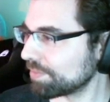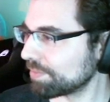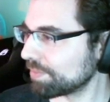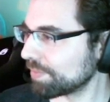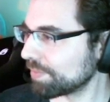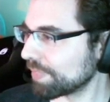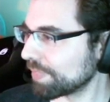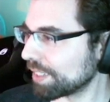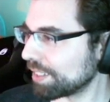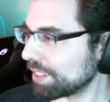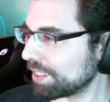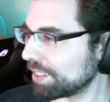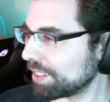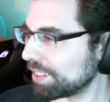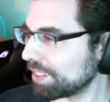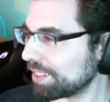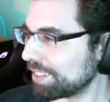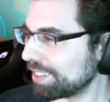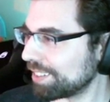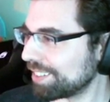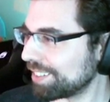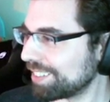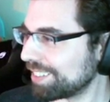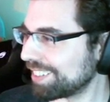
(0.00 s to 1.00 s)

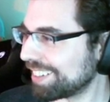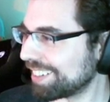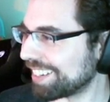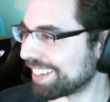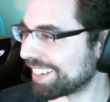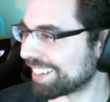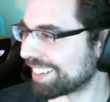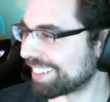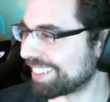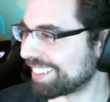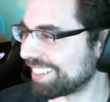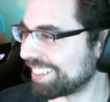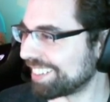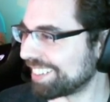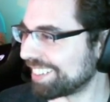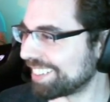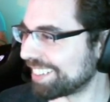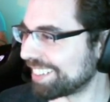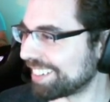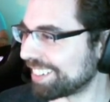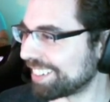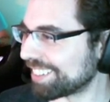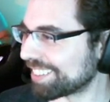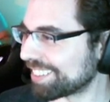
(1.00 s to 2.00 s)
Sad.
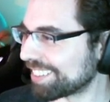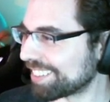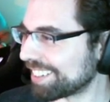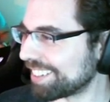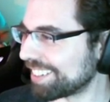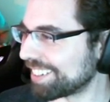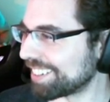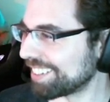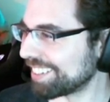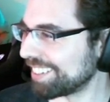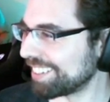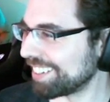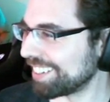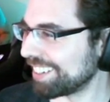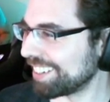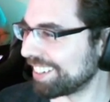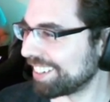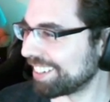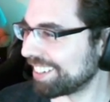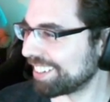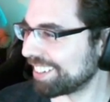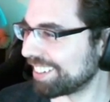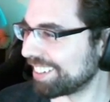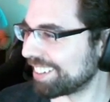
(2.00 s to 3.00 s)
That is sad.
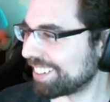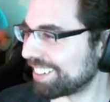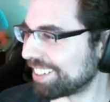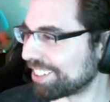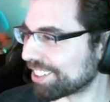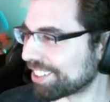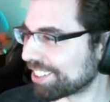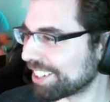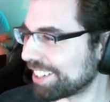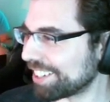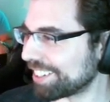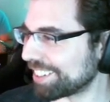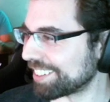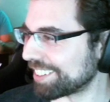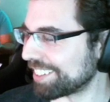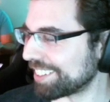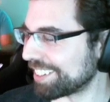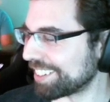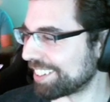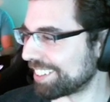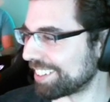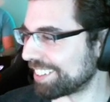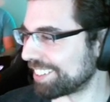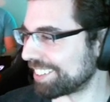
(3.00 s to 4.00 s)
Okay,
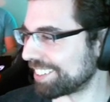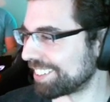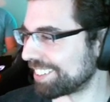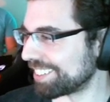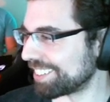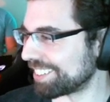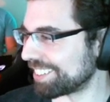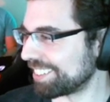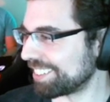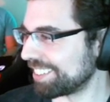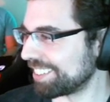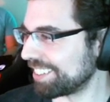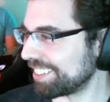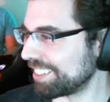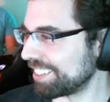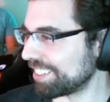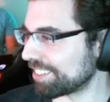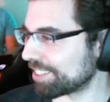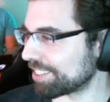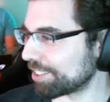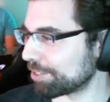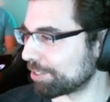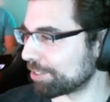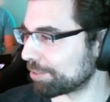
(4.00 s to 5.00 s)

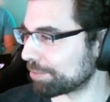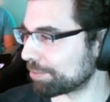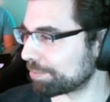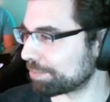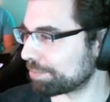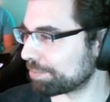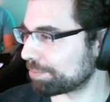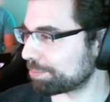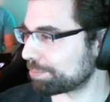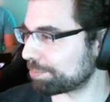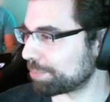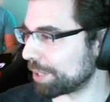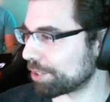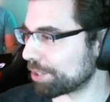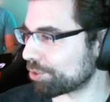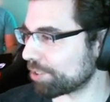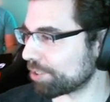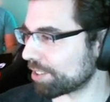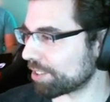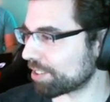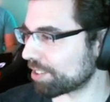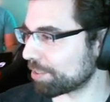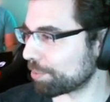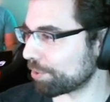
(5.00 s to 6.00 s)
so,
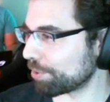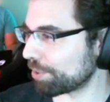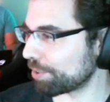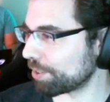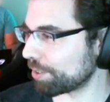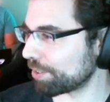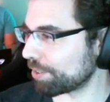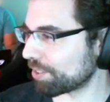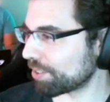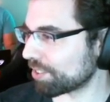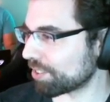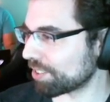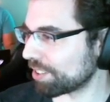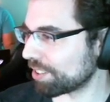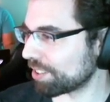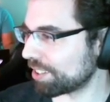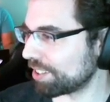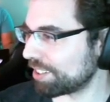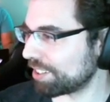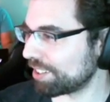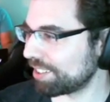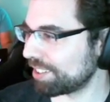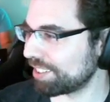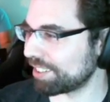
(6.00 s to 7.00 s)
Patreon supporters,
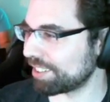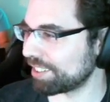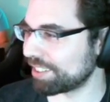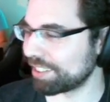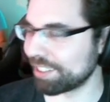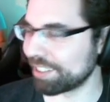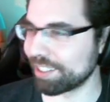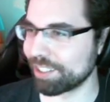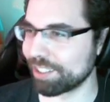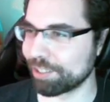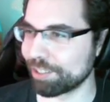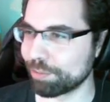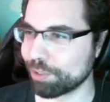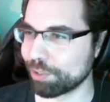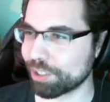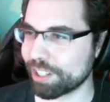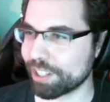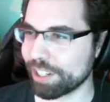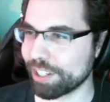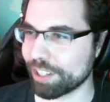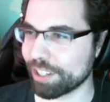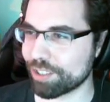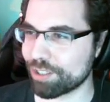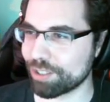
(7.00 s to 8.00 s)
we'll
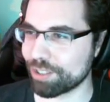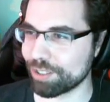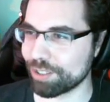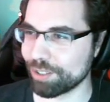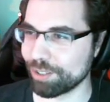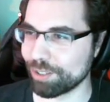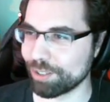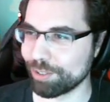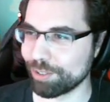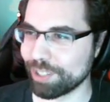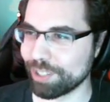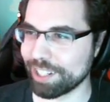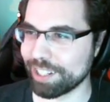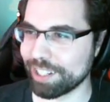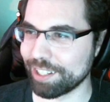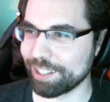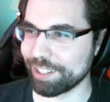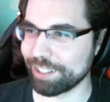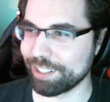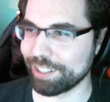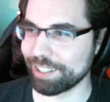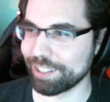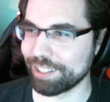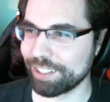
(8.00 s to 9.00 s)
catch you
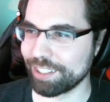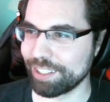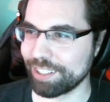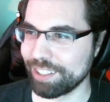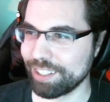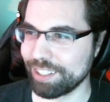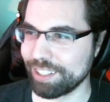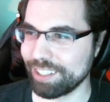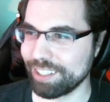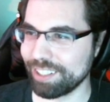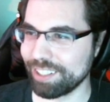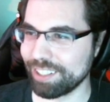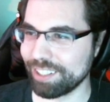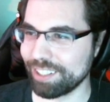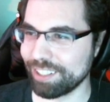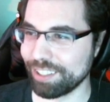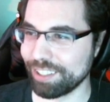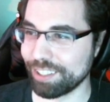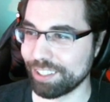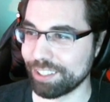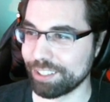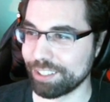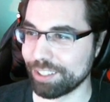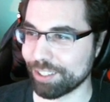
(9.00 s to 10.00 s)
on
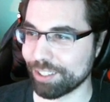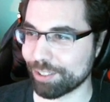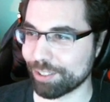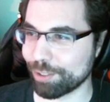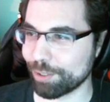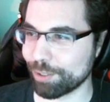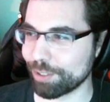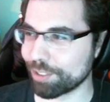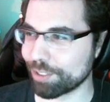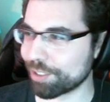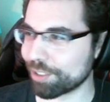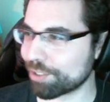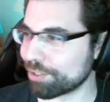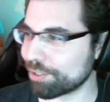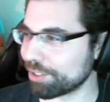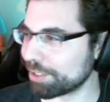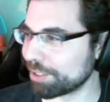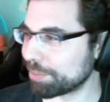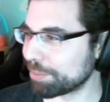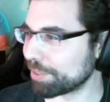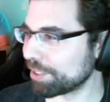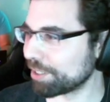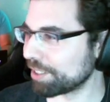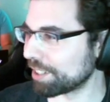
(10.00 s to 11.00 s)
the Discord
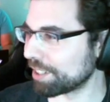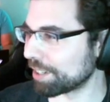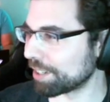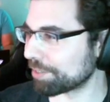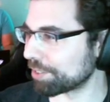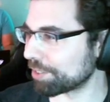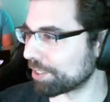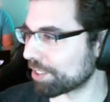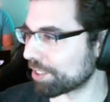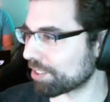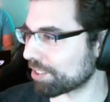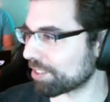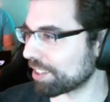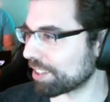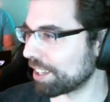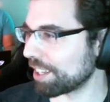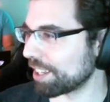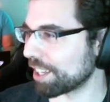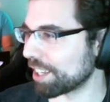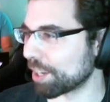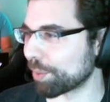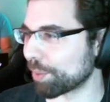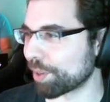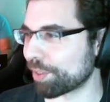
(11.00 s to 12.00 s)
stream after this.
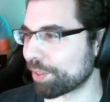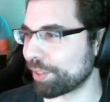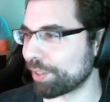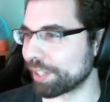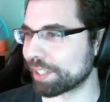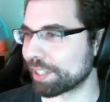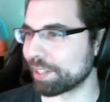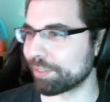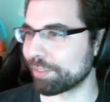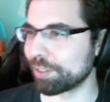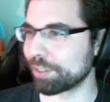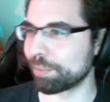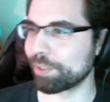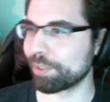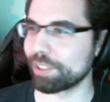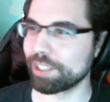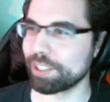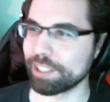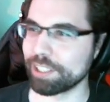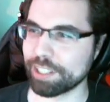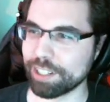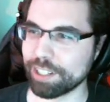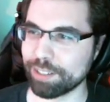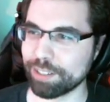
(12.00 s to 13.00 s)
I want to thank everybody again